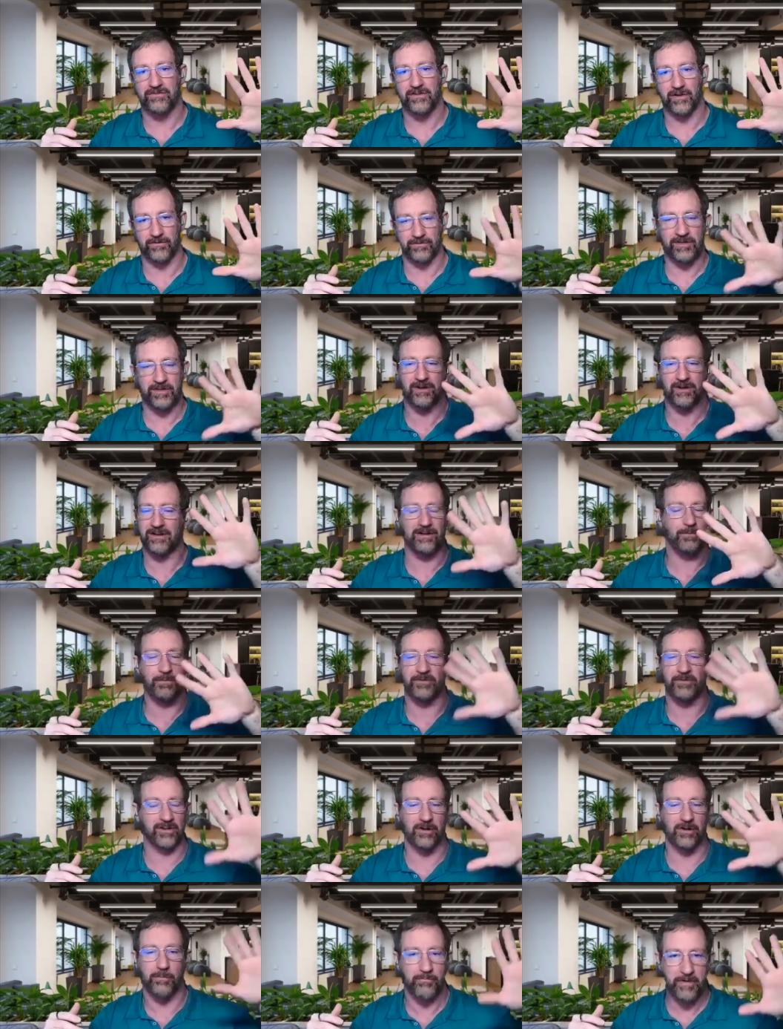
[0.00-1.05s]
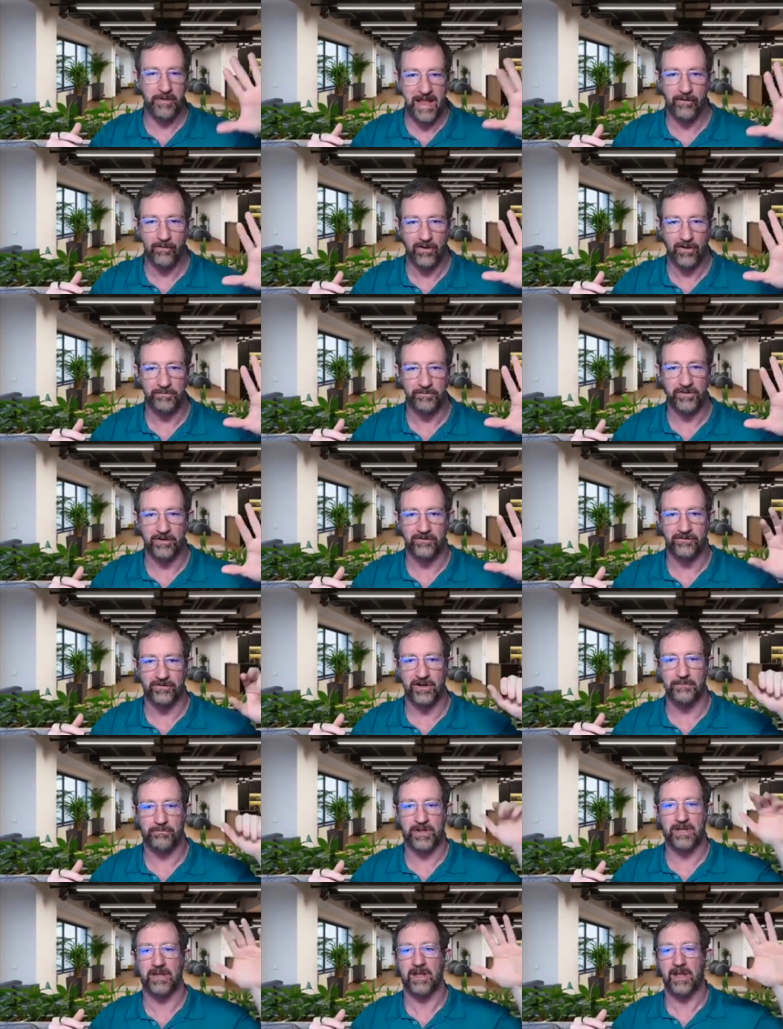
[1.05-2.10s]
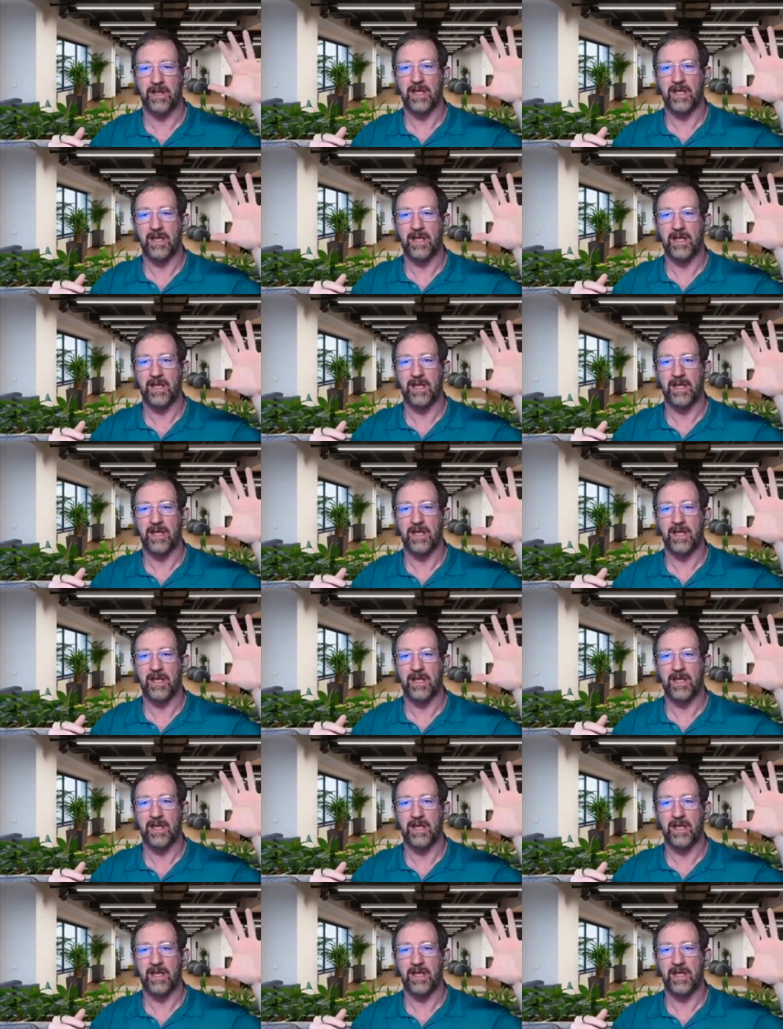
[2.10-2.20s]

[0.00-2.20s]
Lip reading: Nobody's going to go bankrupt over it, but